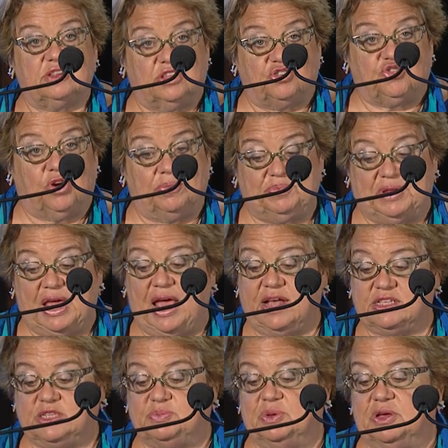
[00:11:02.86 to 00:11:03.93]
Trump
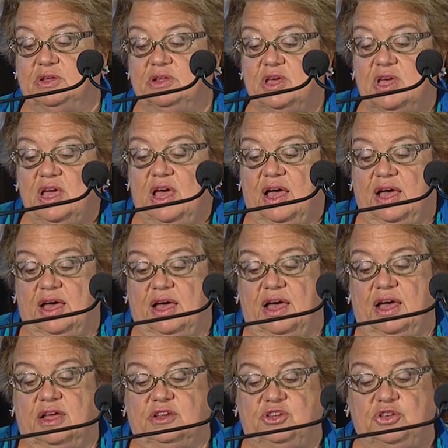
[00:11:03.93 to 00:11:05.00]
tax bill,
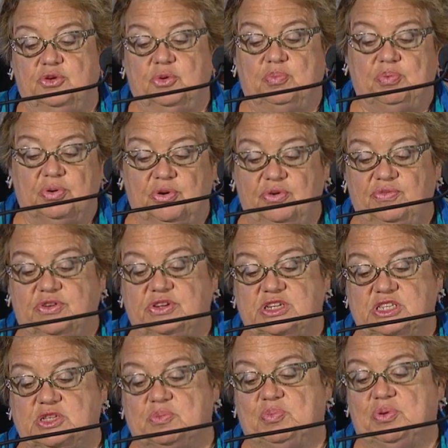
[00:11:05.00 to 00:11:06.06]
do you approve or
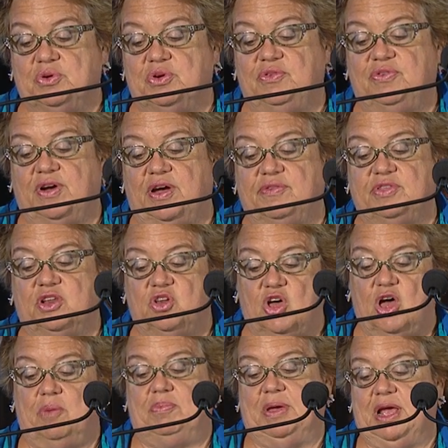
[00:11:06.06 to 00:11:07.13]
disapprove of the
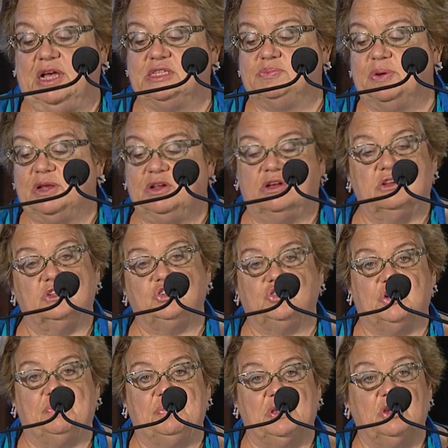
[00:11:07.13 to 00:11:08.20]
law passed by Donald
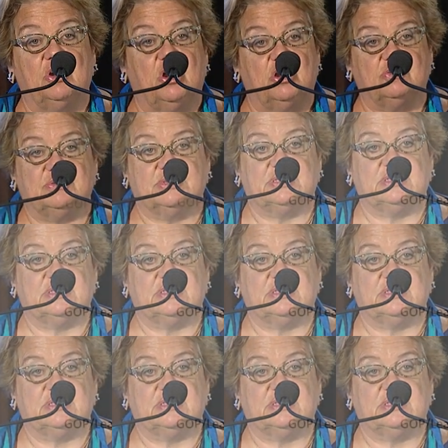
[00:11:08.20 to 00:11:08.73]
Trump in Congress